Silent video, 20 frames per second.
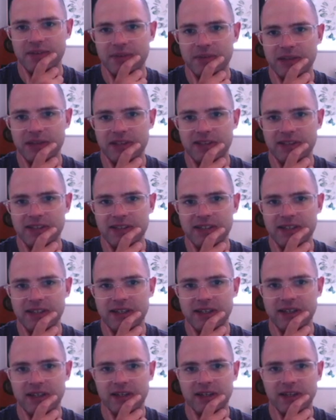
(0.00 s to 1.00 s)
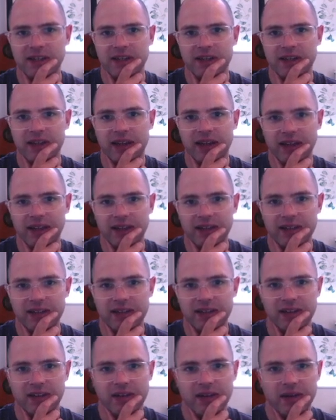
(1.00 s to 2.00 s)
Marcina,
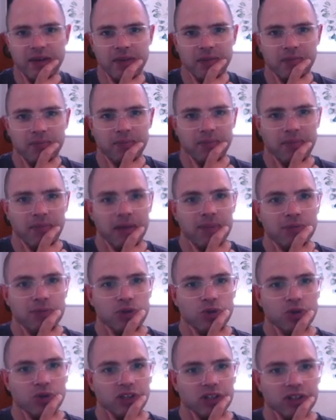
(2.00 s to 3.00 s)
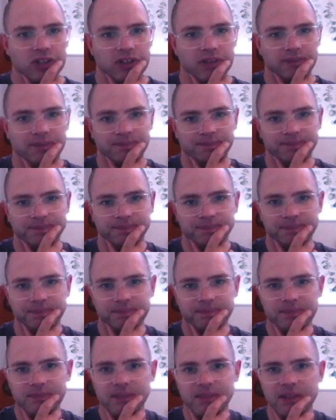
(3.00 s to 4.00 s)
and Memucan,
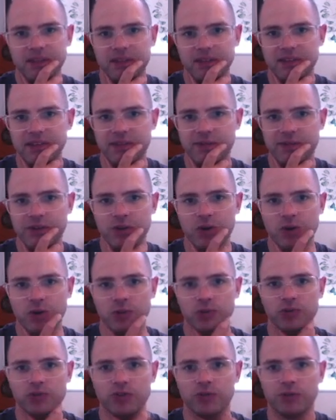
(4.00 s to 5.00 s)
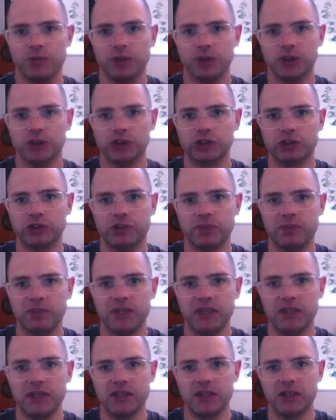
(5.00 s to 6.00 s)
the seven nobles of Persia and
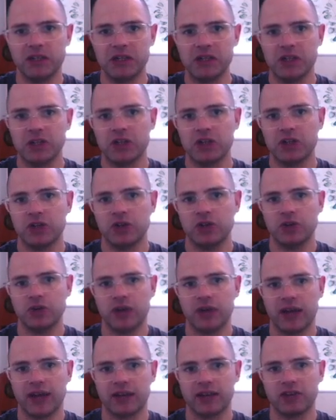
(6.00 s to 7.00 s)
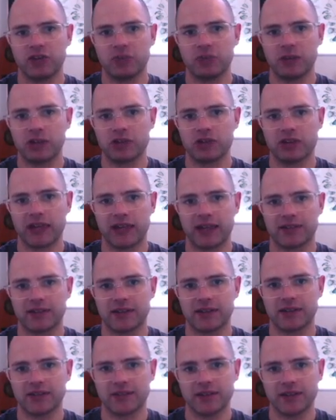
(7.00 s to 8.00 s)
Media who had special
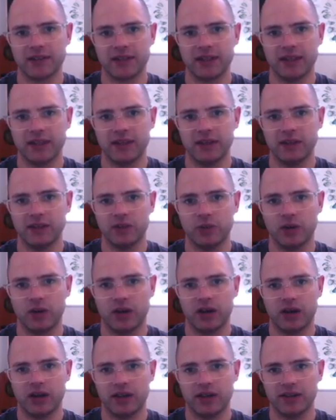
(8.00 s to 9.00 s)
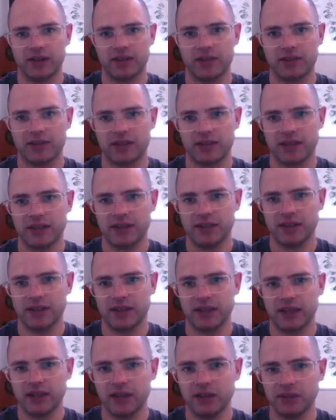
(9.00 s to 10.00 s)
access to the king and were highest in the
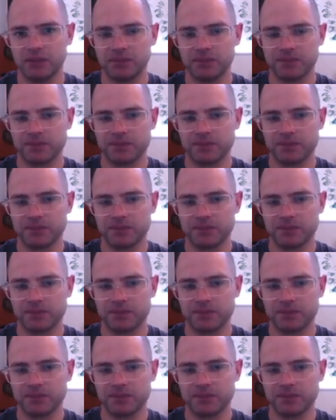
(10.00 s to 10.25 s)
kingdom.